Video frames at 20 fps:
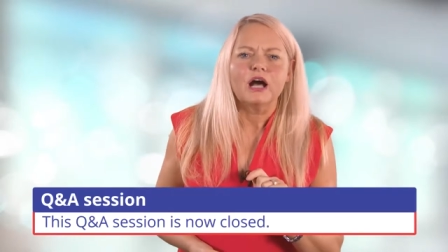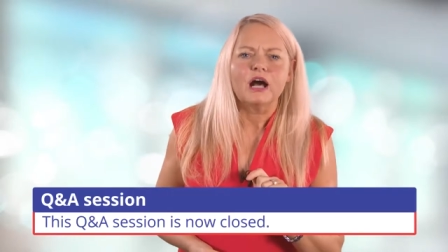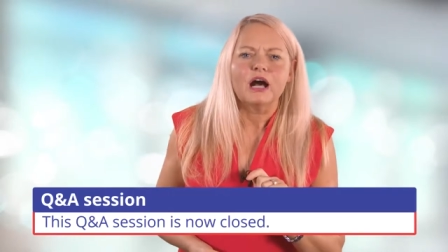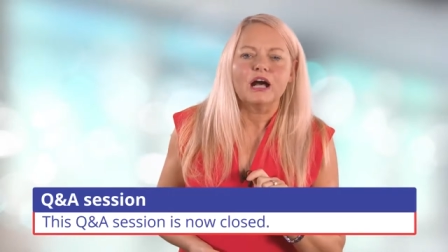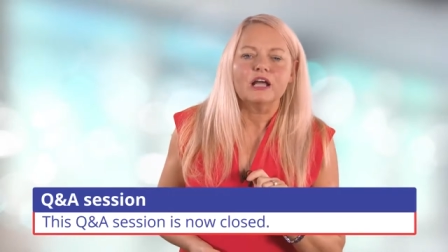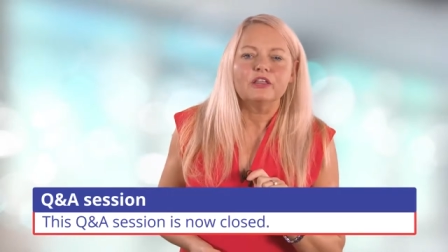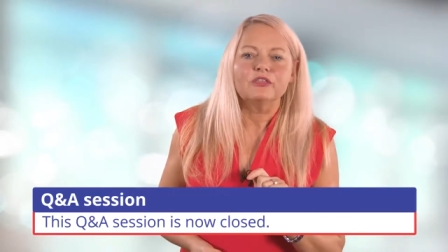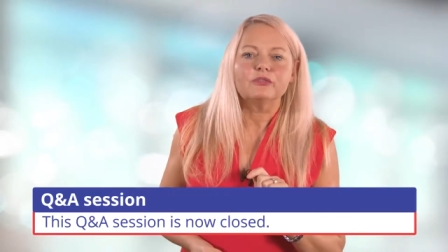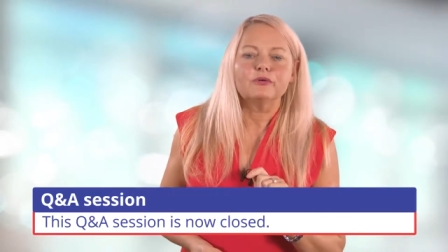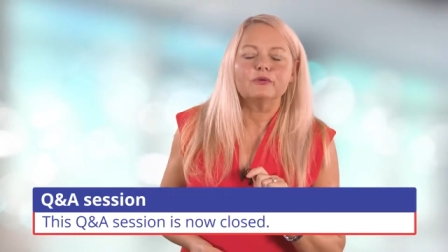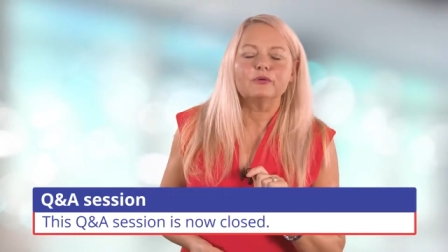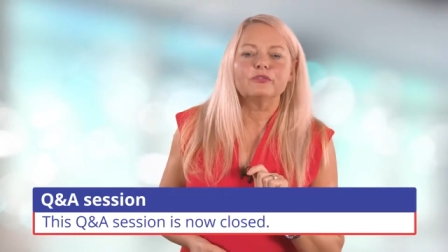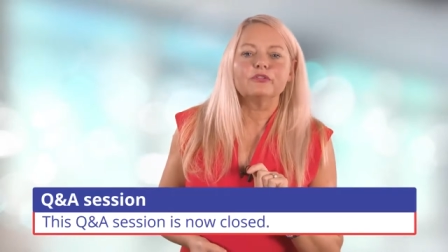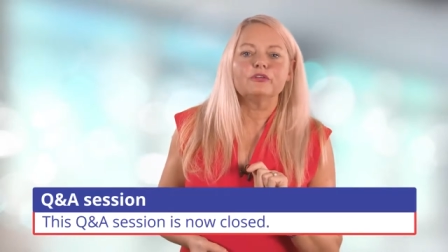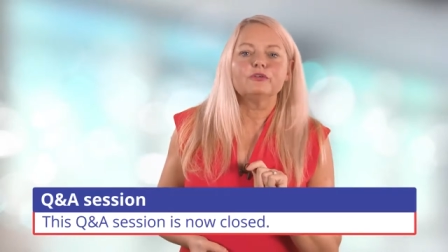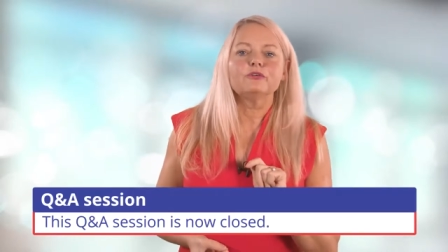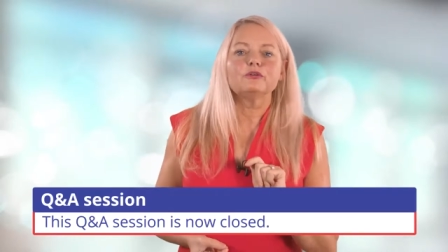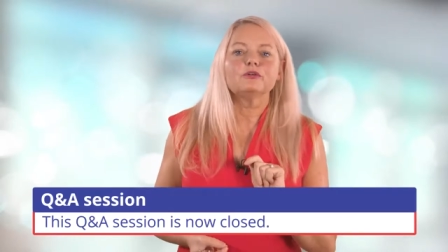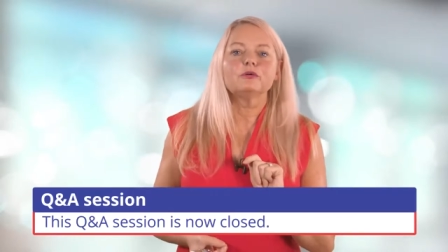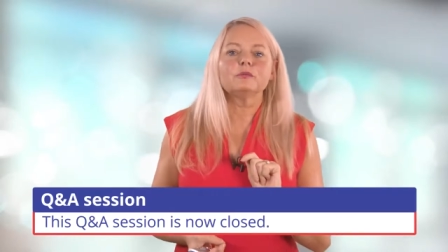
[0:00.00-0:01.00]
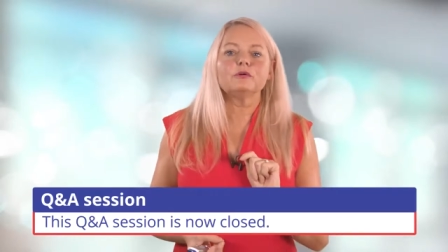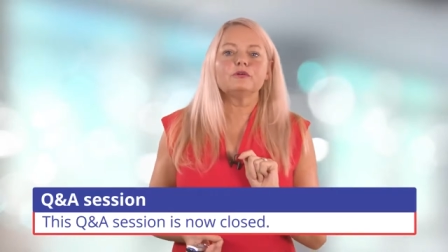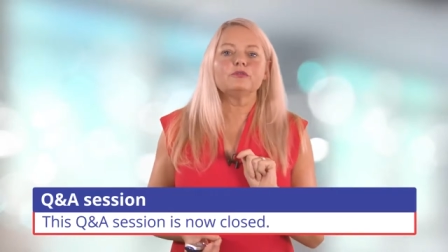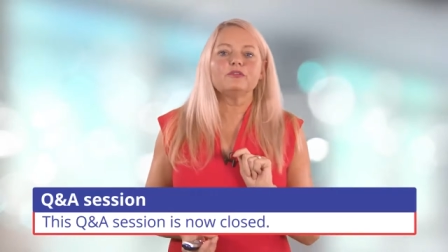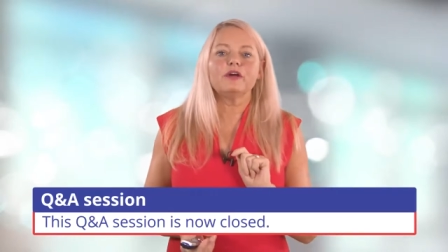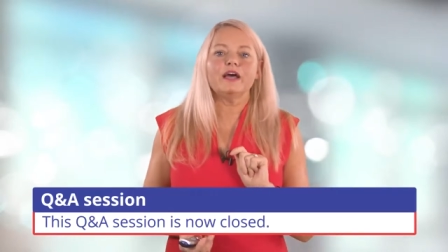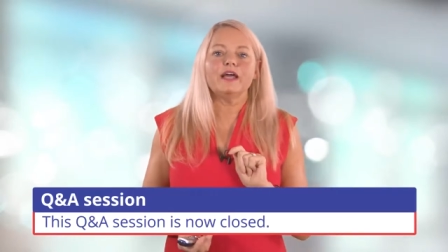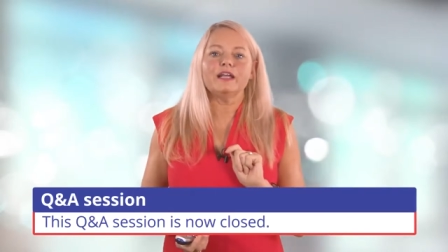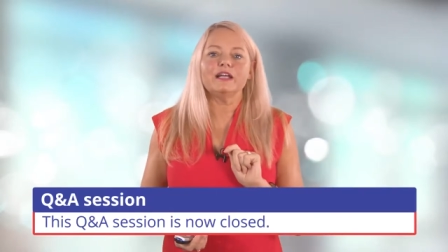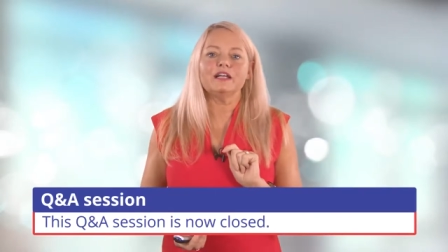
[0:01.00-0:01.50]
I thought the normal
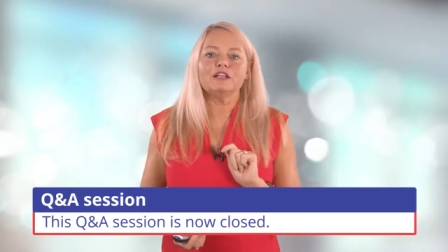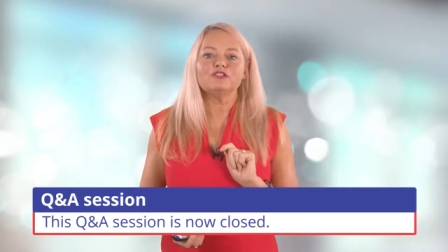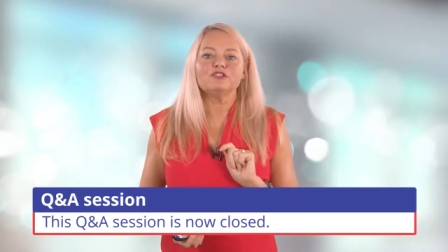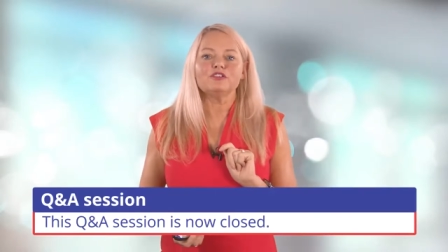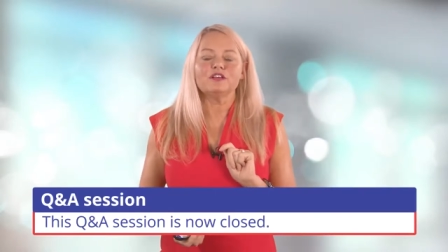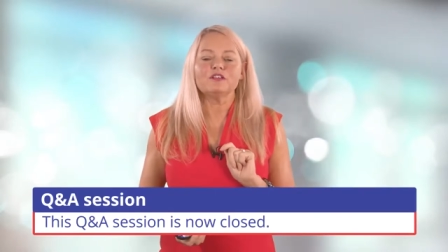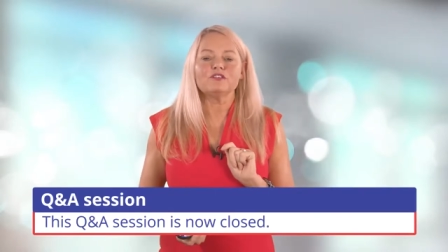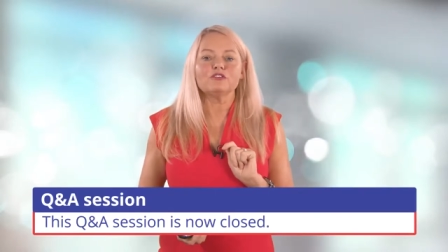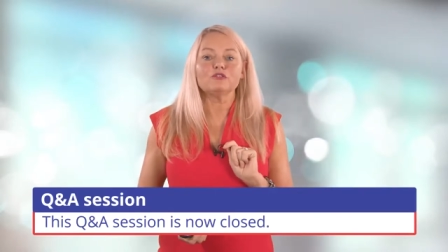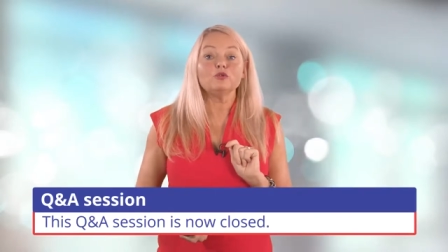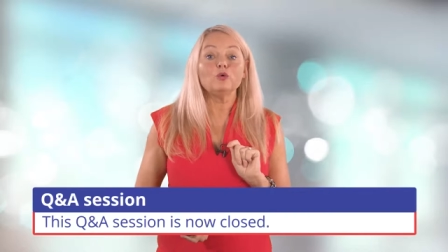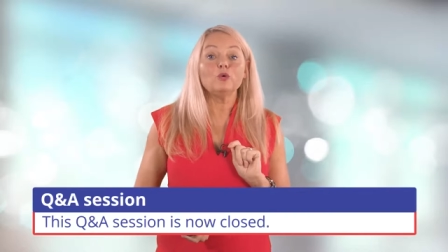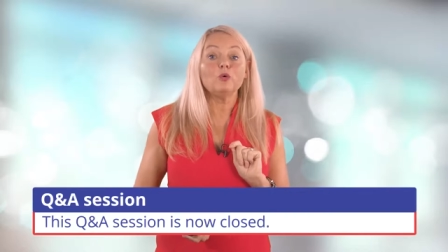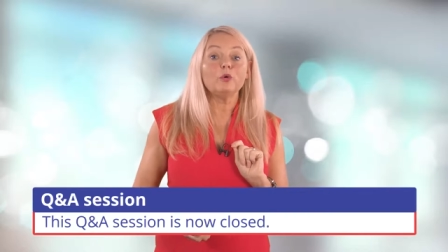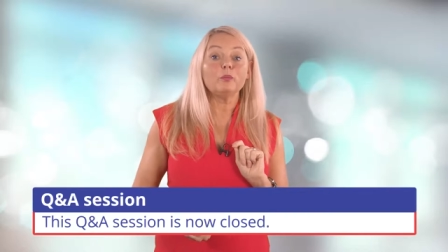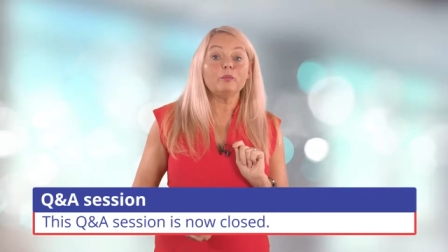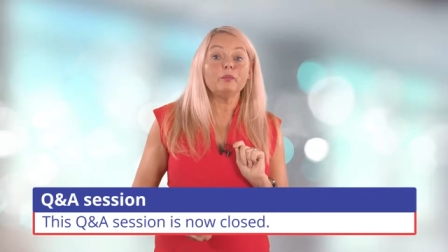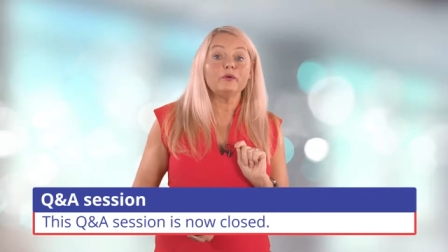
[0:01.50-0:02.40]
range is zero